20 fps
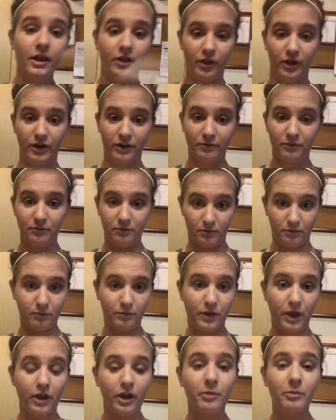the
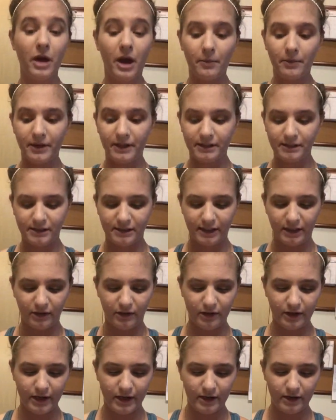ColourPop concealer
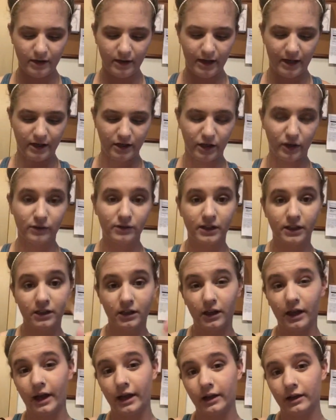again and use it
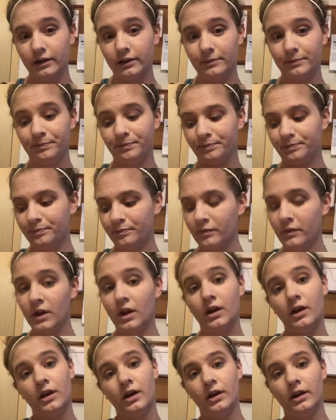to like
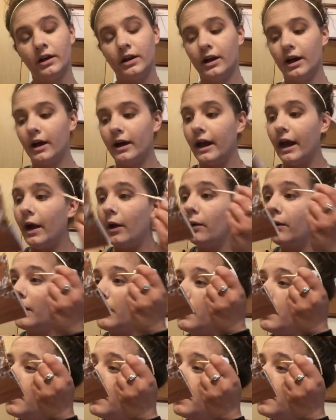cut out.